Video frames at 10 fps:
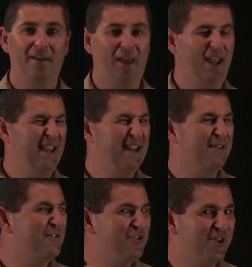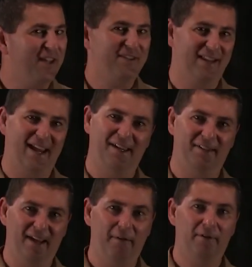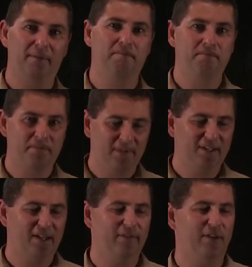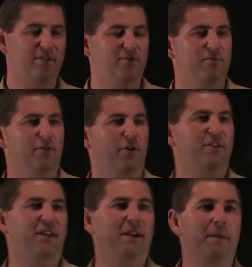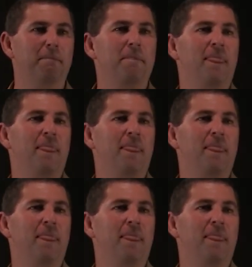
Okay, it's just like it sounds. Let's give it a look-see here.